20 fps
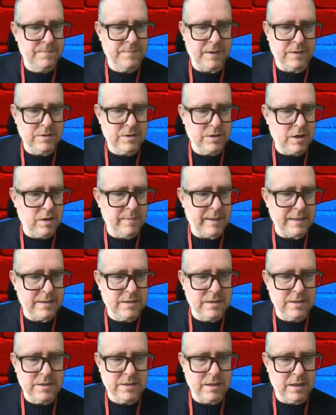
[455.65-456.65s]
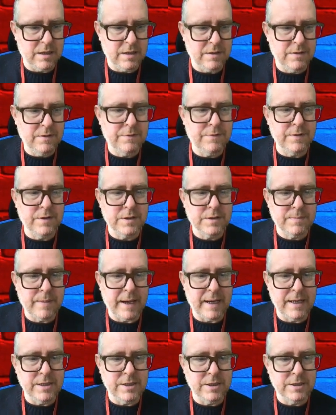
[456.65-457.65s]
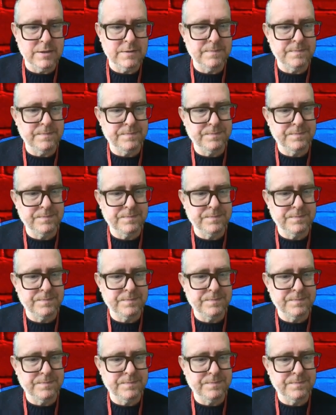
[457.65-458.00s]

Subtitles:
I'll just go back to the start of the first pages.